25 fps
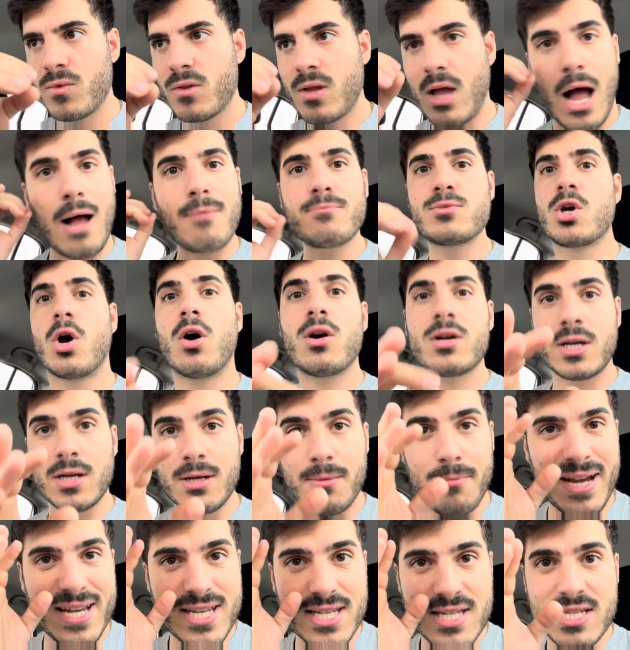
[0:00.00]
I'm talking to
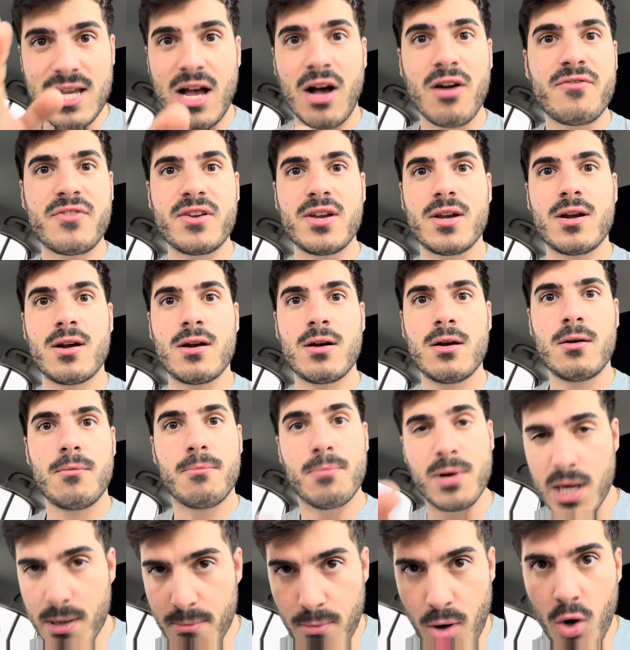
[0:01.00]
myself here,
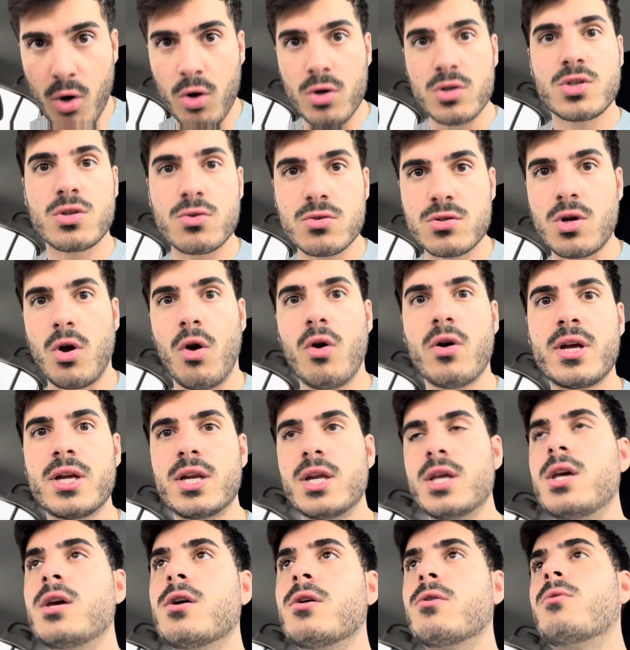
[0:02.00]
but I'm also talking
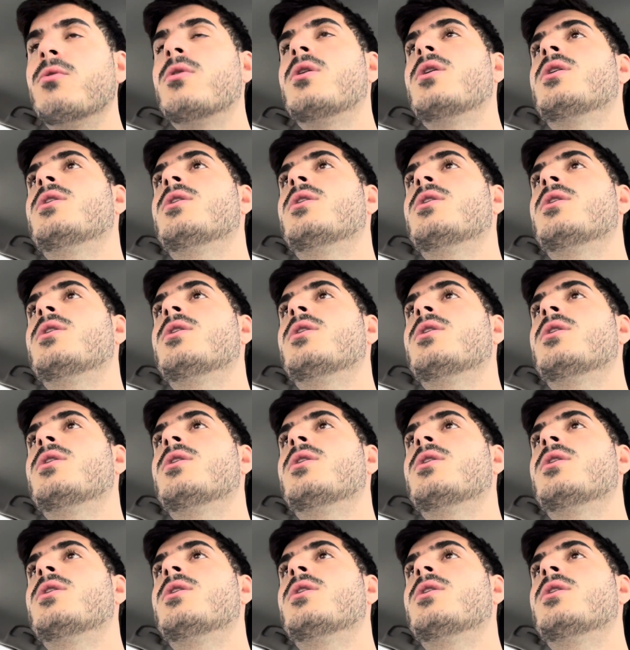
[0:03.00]
to you.